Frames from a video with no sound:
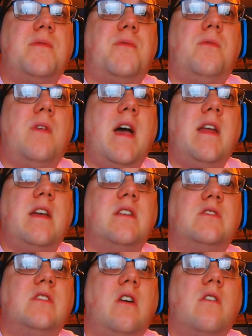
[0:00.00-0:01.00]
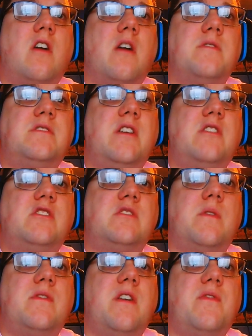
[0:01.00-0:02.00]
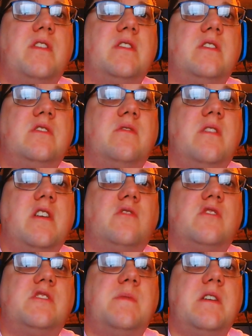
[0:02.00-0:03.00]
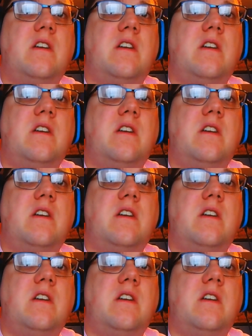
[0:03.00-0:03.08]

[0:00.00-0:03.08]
flat and dull conversations with nothing to interest me,